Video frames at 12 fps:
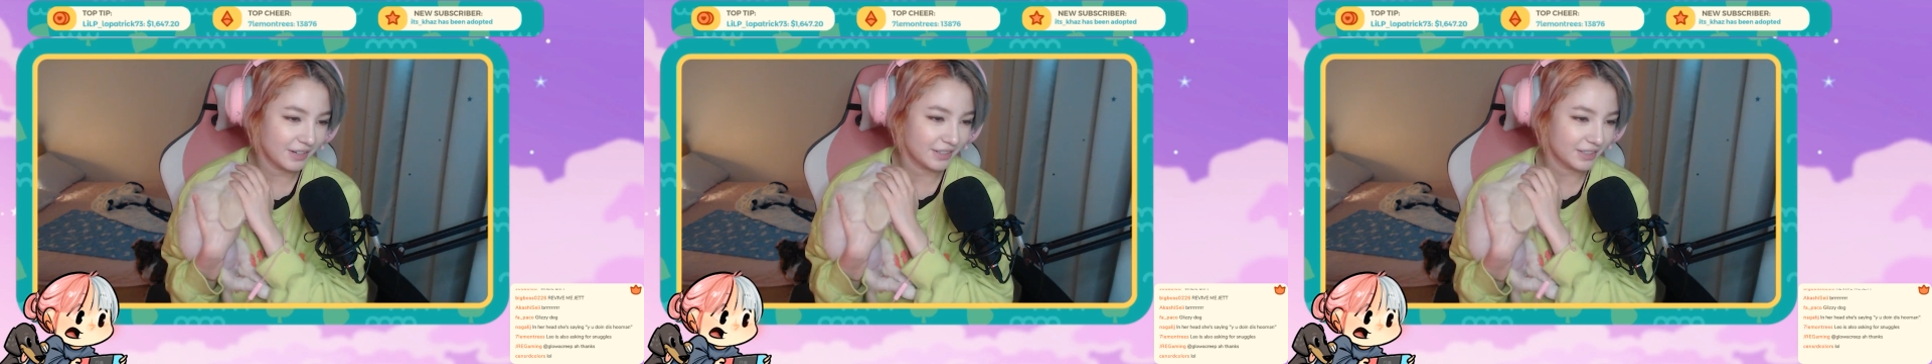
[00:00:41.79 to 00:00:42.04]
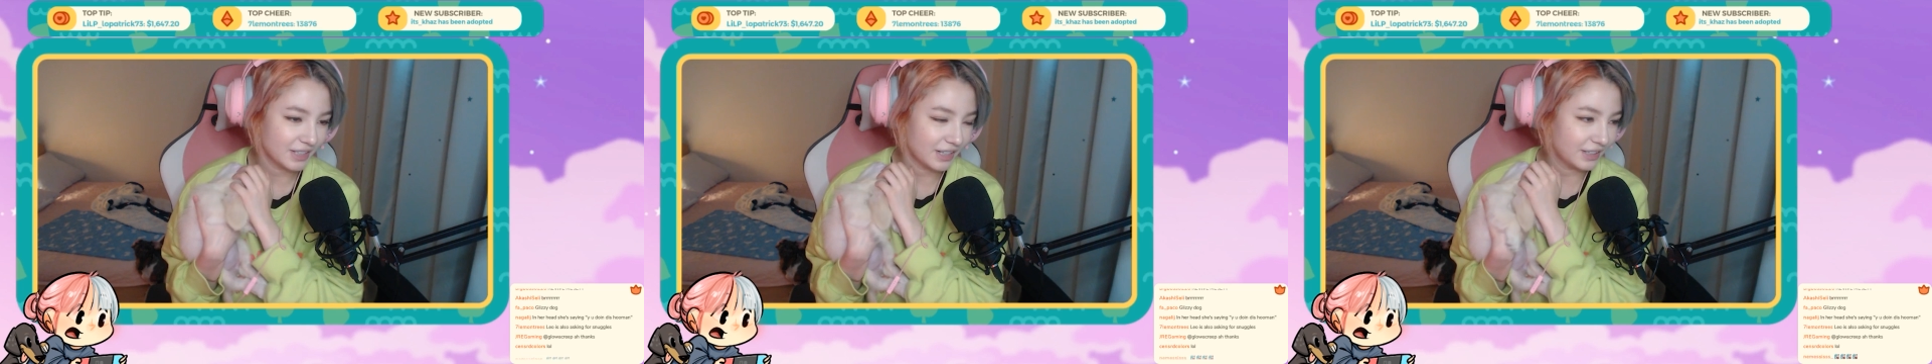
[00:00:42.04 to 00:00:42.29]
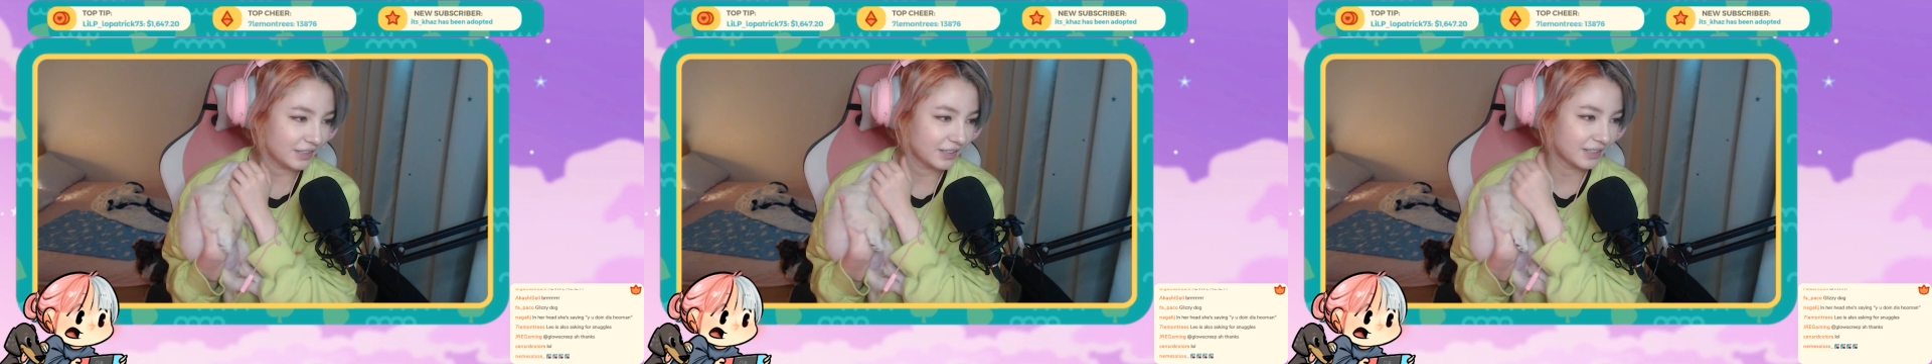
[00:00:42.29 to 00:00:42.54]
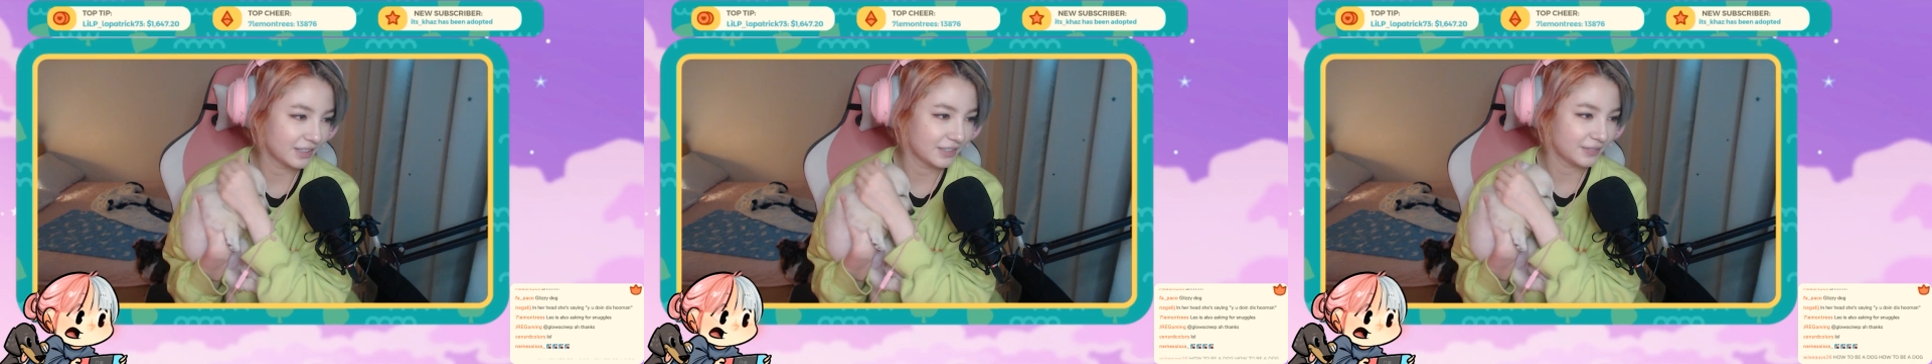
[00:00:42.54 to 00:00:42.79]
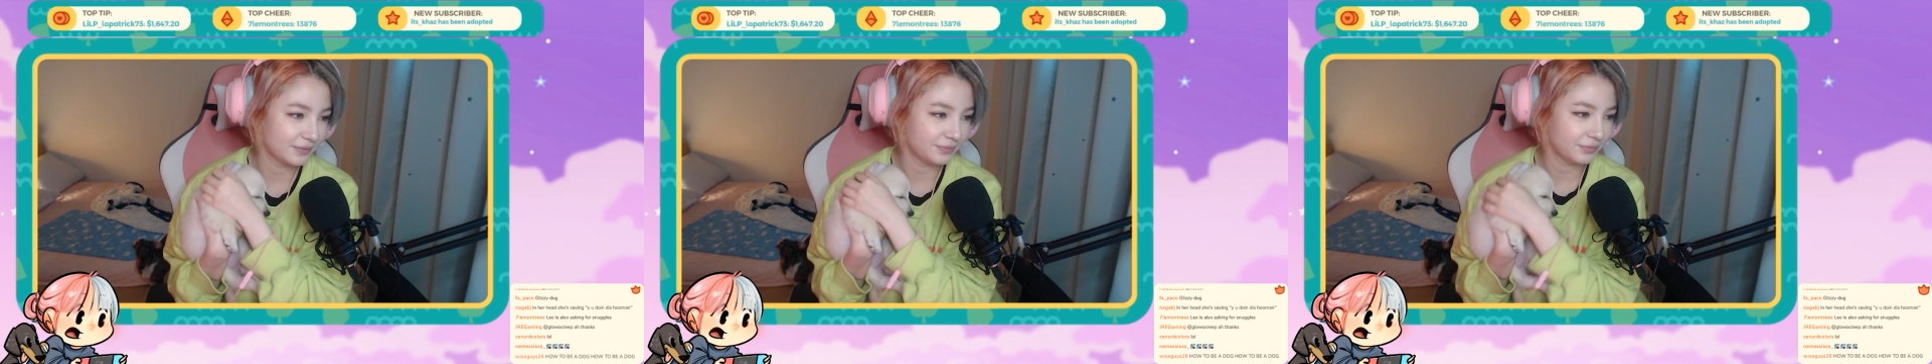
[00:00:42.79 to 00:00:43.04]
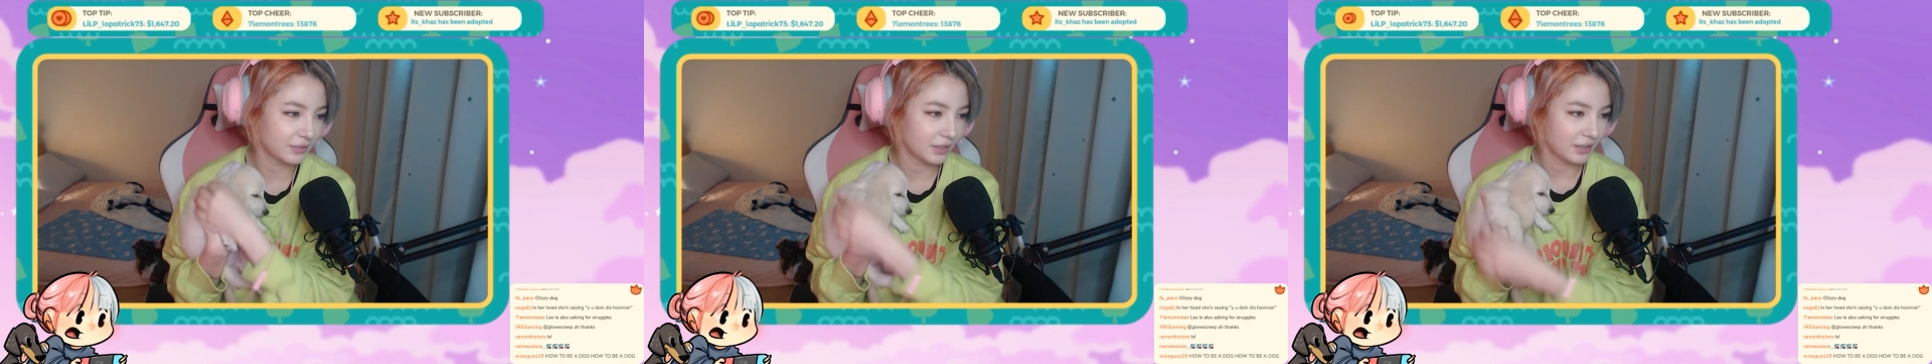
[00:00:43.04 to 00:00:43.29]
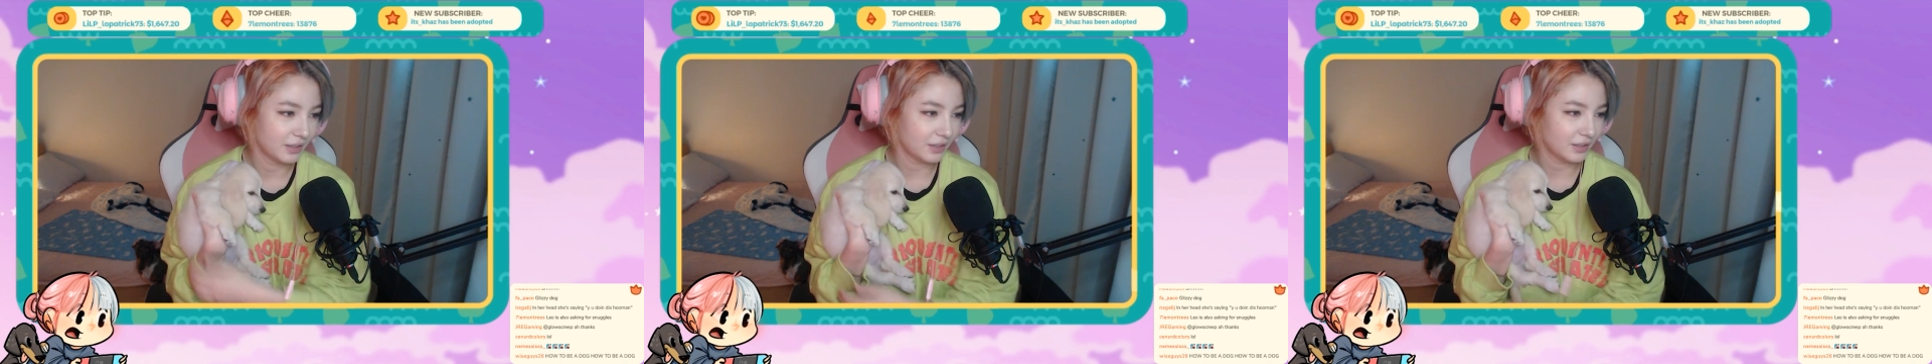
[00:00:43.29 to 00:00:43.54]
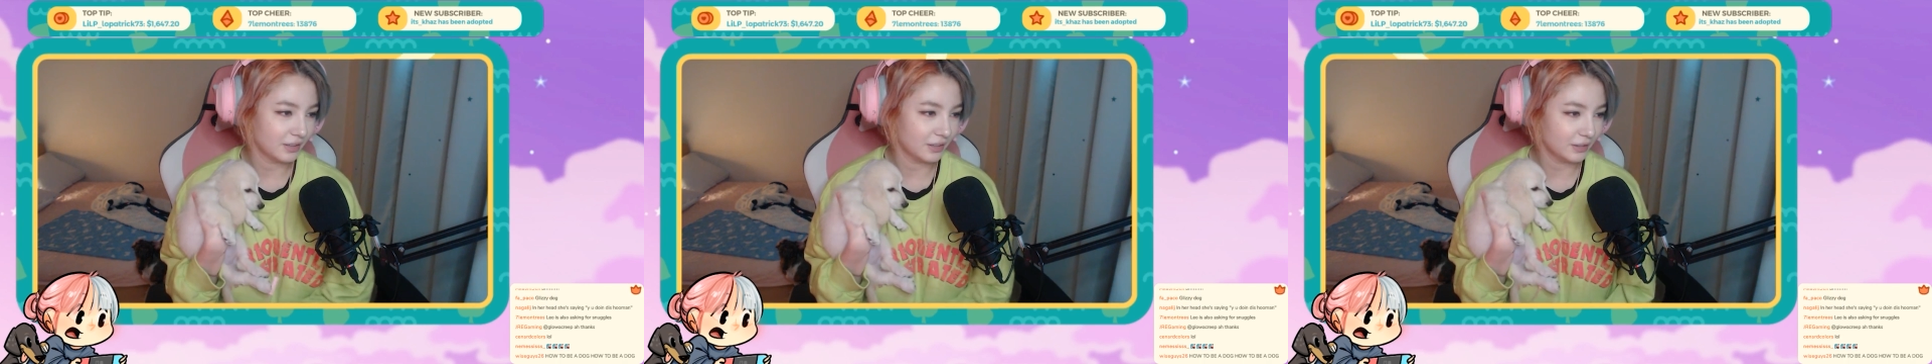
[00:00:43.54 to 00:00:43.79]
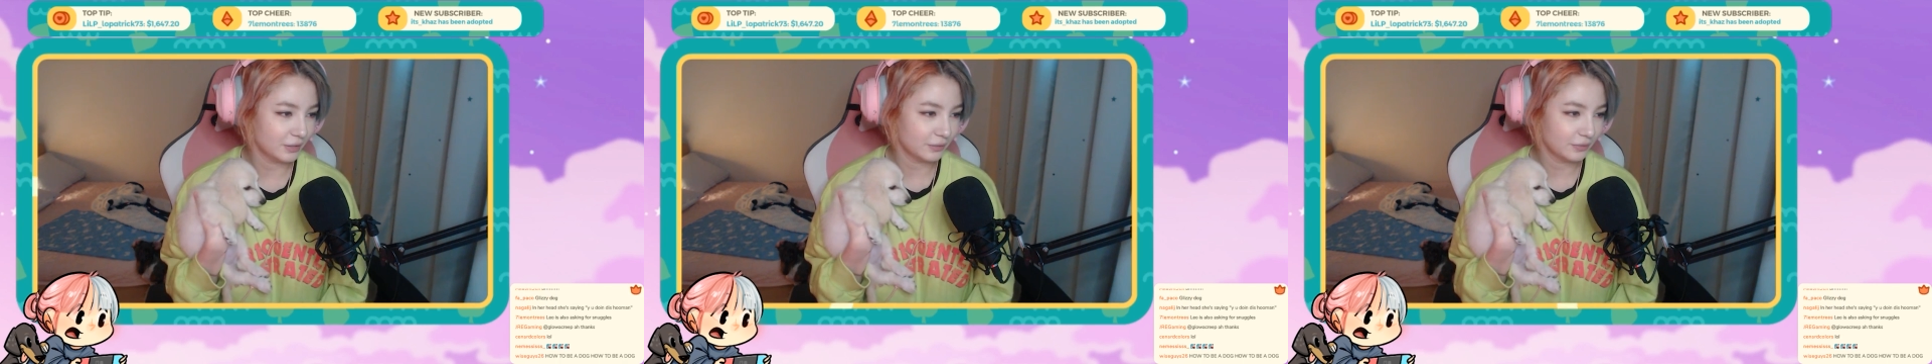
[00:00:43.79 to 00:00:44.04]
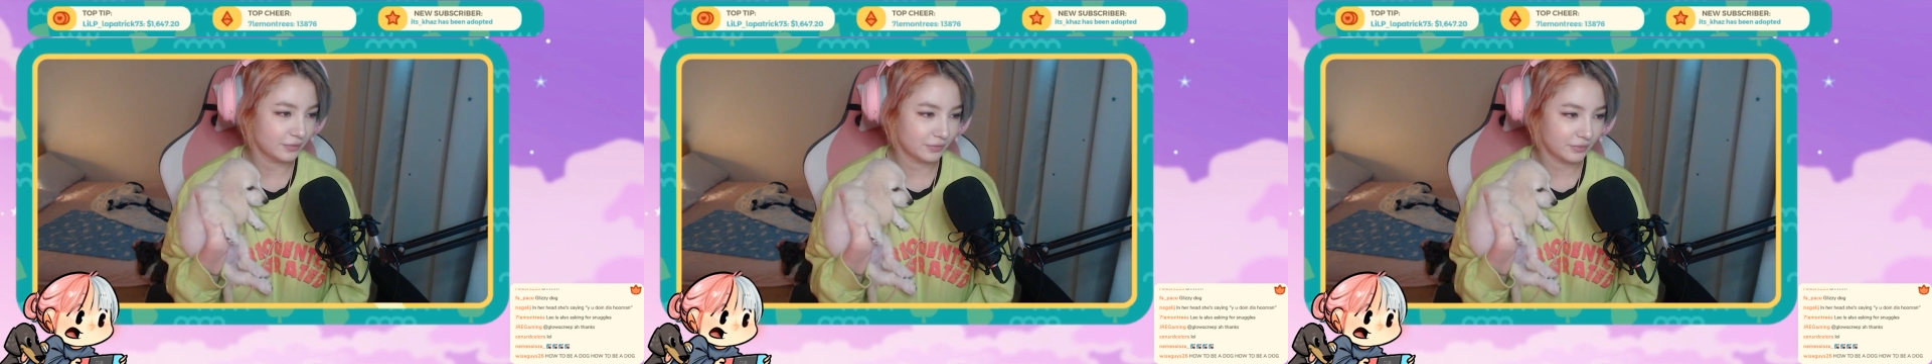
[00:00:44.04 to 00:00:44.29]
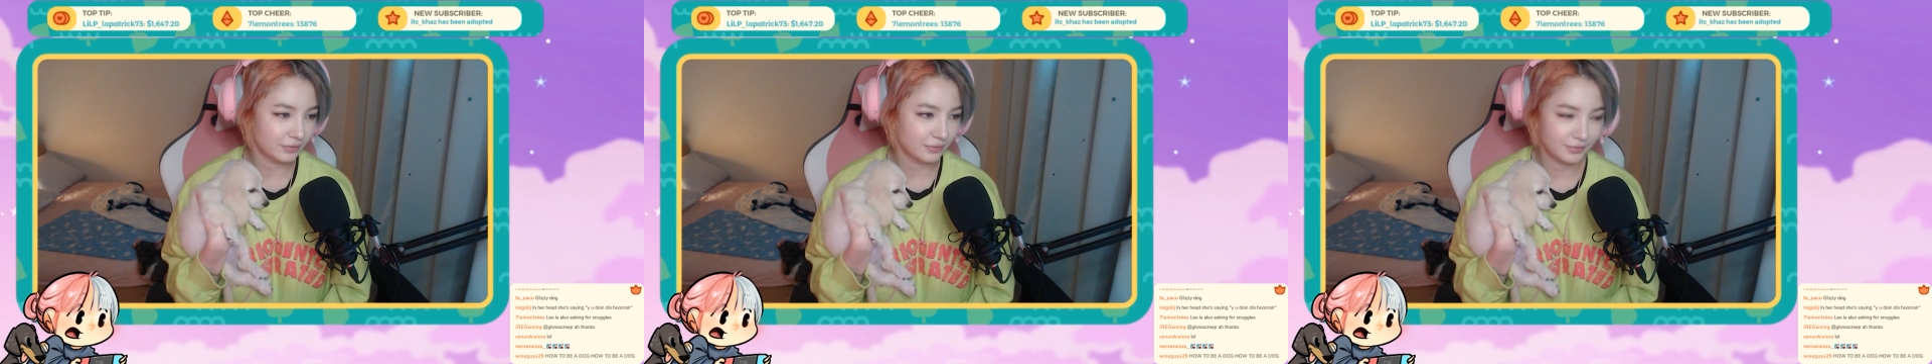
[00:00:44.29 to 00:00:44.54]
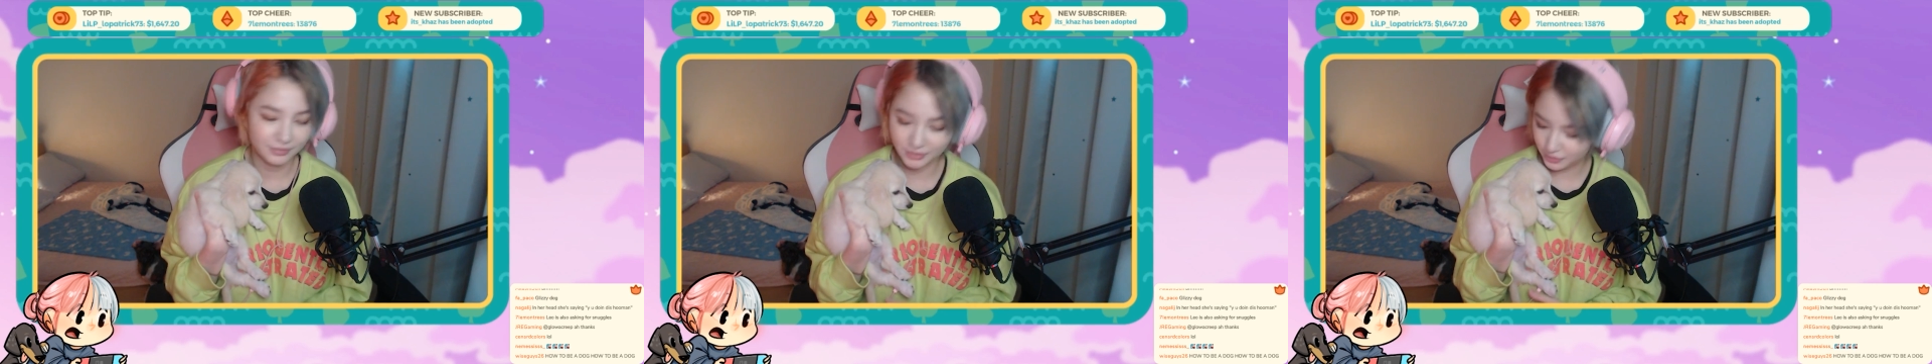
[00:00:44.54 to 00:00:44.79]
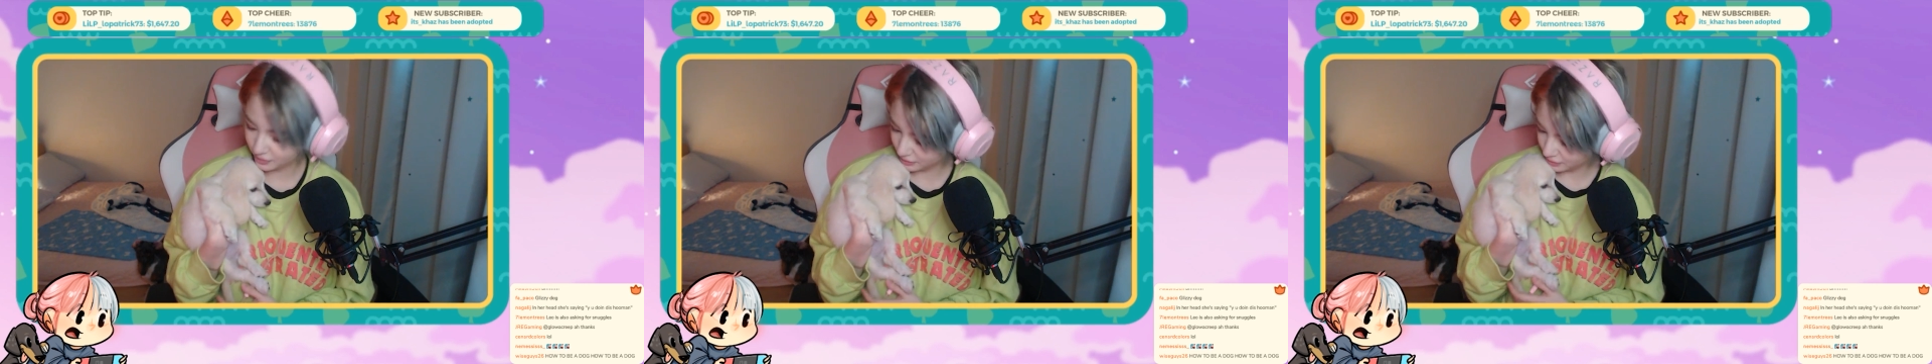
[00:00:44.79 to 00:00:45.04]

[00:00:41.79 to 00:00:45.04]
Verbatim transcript: tired. Oh. You wanna go